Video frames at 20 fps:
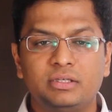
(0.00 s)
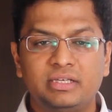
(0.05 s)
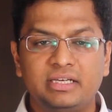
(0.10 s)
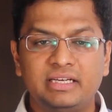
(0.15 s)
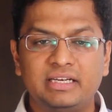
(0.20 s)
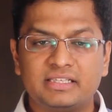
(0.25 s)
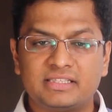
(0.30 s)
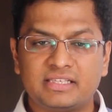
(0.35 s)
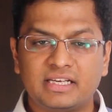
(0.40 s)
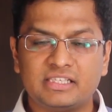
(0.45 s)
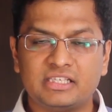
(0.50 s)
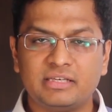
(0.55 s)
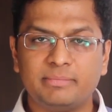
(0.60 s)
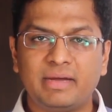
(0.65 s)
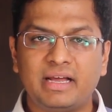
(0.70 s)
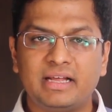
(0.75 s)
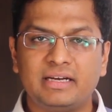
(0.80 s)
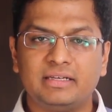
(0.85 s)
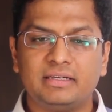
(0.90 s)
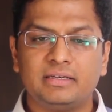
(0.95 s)
in such a
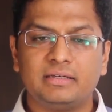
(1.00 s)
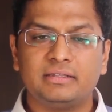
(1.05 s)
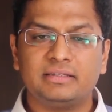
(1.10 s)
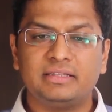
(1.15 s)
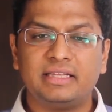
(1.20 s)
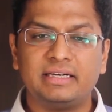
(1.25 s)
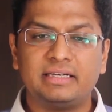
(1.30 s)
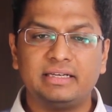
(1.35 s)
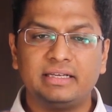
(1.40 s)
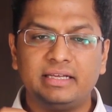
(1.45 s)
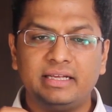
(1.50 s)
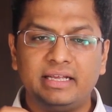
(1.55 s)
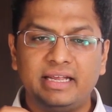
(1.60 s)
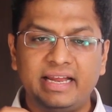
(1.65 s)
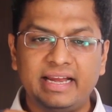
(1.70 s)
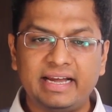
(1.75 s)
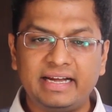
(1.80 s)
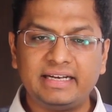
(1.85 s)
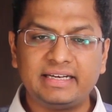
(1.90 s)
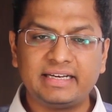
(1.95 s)
manner that
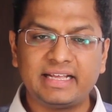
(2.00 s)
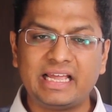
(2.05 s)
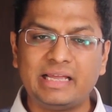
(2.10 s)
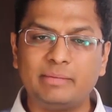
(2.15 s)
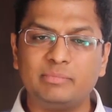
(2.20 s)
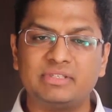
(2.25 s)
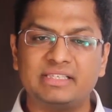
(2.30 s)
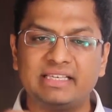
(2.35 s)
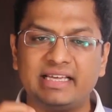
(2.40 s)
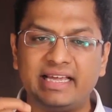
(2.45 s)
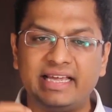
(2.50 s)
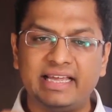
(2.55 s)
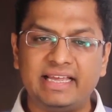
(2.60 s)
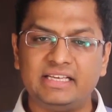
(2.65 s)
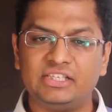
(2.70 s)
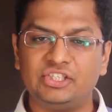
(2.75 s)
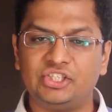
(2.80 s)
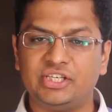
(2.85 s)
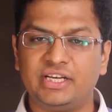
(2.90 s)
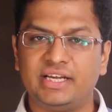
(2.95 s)
8 times
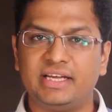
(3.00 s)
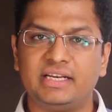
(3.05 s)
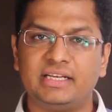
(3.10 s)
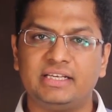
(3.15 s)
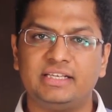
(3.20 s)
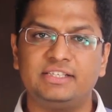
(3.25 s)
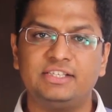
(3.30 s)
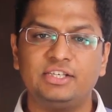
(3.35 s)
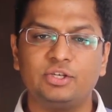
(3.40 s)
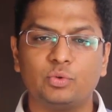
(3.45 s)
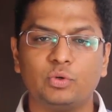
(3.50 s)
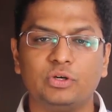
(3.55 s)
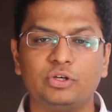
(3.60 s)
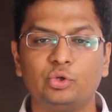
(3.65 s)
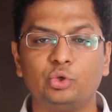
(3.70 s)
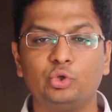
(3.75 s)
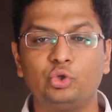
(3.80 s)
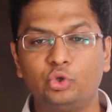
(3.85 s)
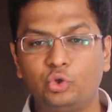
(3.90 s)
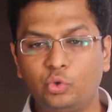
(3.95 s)
A's share is equal
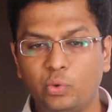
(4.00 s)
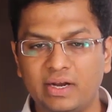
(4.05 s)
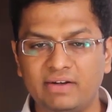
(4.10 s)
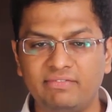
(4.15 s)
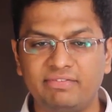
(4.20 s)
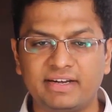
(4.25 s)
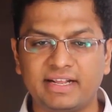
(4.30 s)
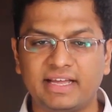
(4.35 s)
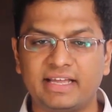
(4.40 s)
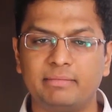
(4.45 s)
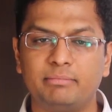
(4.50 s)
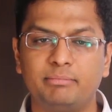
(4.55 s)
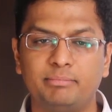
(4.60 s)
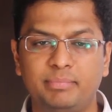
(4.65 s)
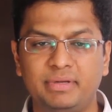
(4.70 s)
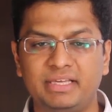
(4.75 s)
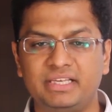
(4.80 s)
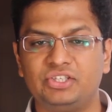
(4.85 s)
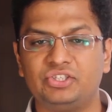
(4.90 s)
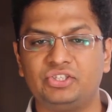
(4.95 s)
to 12 times
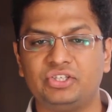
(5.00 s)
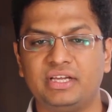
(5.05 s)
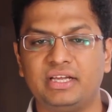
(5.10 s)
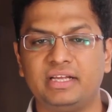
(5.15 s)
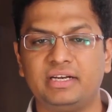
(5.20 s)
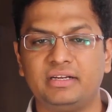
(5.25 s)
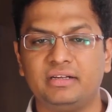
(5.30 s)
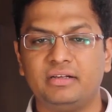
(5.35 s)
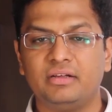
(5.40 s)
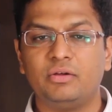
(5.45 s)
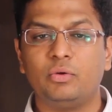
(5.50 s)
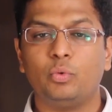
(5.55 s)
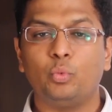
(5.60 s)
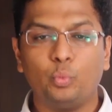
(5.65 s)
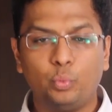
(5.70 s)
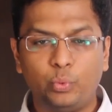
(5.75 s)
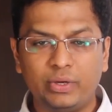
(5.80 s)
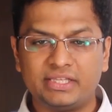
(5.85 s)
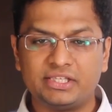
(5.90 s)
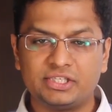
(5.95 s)
B's share,
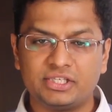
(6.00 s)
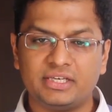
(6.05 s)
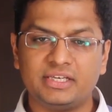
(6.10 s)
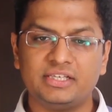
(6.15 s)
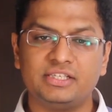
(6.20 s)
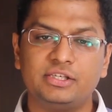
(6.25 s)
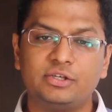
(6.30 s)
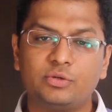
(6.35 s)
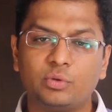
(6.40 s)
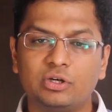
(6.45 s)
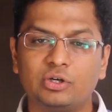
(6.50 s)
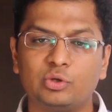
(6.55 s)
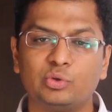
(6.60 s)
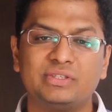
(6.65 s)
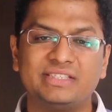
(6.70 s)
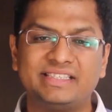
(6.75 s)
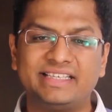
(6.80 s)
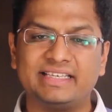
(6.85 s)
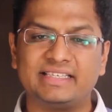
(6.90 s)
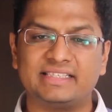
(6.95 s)
which is equal to
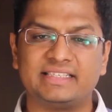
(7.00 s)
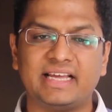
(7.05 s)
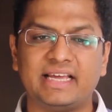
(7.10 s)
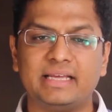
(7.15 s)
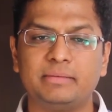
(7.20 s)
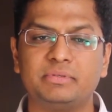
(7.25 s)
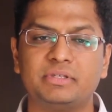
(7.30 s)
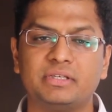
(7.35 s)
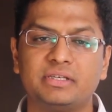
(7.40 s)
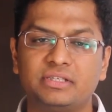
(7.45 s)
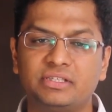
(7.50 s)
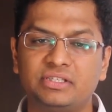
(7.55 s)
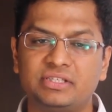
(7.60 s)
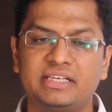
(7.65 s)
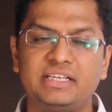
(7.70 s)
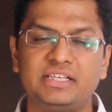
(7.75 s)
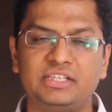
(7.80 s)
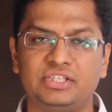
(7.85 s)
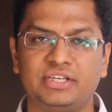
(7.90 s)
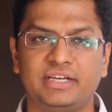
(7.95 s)
6 times
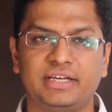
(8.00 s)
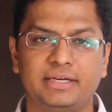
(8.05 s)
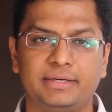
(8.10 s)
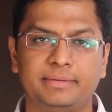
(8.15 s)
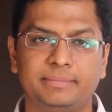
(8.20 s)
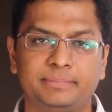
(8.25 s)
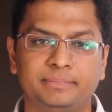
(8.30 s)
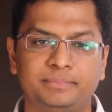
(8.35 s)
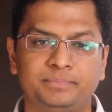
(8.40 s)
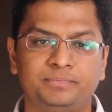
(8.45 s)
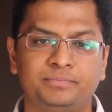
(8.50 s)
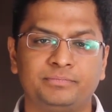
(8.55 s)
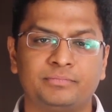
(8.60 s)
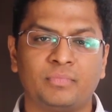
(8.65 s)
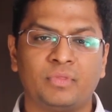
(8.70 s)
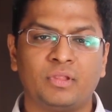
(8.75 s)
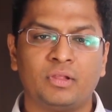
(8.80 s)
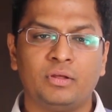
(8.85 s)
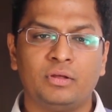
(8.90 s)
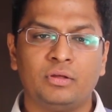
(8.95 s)
C's share.
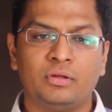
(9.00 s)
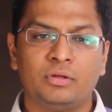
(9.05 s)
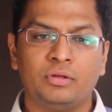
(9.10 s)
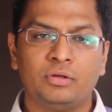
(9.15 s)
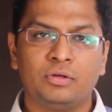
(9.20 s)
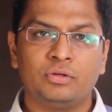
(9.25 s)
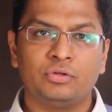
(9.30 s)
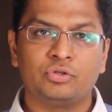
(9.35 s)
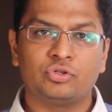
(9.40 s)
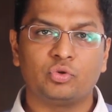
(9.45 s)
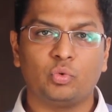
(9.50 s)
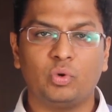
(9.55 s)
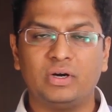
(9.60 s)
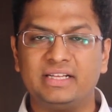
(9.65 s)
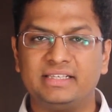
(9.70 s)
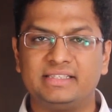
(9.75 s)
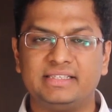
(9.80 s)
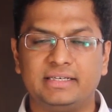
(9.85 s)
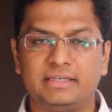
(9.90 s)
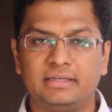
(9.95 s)
So,
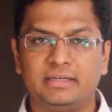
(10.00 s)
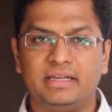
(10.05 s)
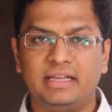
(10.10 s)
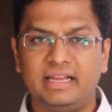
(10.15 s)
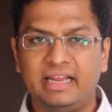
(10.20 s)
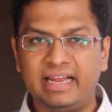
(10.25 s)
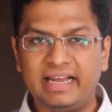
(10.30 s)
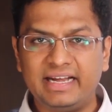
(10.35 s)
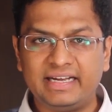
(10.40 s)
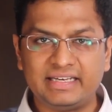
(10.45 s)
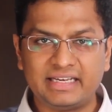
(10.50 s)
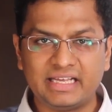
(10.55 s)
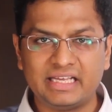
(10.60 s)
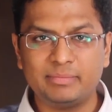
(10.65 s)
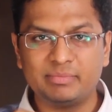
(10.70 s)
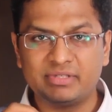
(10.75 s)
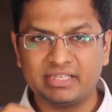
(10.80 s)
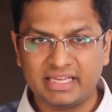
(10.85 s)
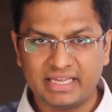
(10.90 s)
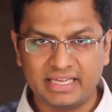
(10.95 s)
what is it? 8
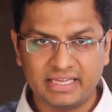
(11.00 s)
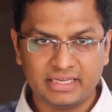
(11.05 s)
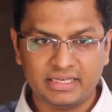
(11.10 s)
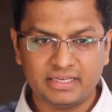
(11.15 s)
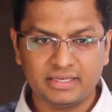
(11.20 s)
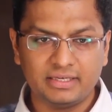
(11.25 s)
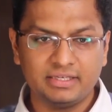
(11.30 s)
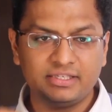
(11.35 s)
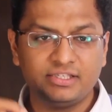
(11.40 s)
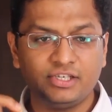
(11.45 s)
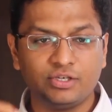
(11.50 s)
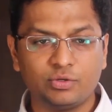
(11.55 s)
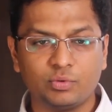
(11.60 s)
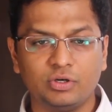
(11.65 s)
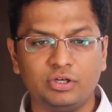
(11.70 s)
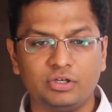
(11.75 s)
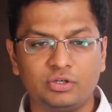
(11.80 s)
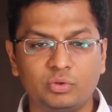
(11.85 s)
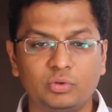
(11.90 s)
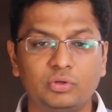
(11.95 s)
times A is
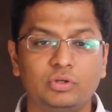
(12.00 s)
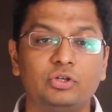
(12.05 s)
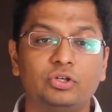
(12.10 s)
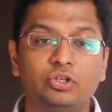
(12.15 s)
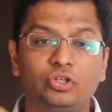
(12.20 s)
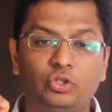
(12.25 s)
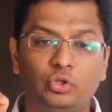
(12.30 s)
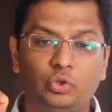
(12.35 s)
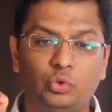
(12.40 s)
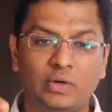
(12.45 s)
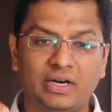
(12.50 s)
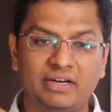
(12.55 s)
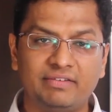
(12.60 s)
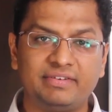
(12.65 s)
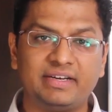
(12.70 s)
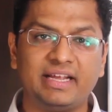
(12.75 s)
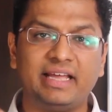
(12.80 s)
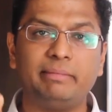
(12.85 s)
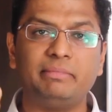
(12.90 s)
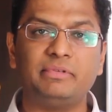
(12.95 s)
equal to 12
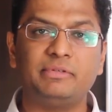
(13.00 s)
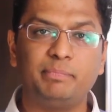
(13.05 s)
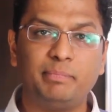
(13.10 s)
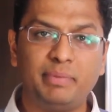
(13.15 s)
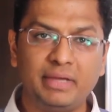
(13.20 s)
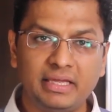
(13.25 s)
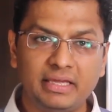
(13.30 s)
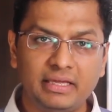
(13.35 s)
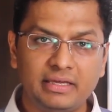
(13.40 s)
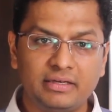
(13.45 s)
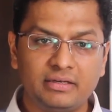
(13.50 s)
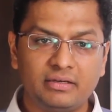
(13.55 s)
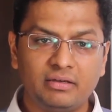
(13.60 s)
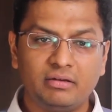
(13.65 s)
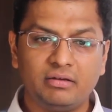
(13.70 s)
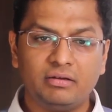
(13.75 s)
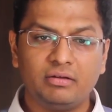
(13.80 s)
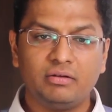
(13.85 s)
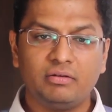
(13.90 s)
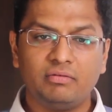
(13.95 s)
times B,
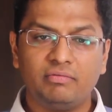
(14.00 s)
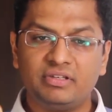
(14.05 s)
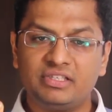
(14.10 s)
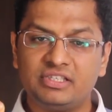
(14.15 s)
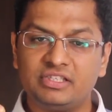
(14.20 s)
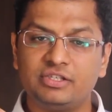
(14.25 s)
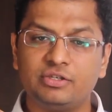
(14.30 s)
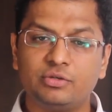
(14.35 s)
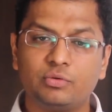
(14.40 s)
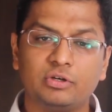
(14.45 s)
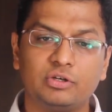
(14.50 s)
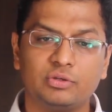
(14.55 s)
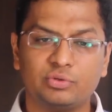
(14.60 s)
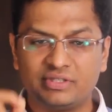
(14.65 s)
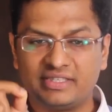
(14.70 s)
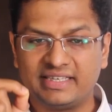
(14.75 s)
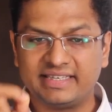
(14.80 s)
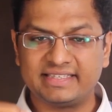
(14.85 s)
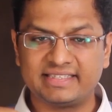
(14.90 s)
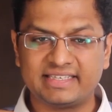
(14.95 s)
which is equal to
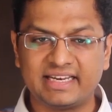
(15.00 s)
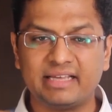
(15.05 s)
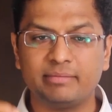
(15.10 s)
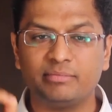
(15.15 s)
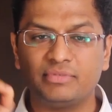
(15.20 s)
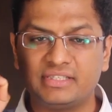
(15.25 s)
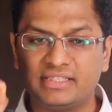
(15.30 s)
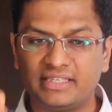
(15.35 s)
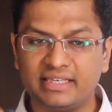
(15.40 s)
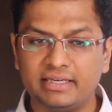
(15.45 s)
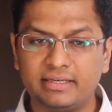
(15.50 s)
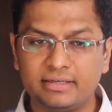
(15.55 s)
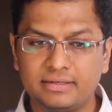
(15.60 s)
6 times C.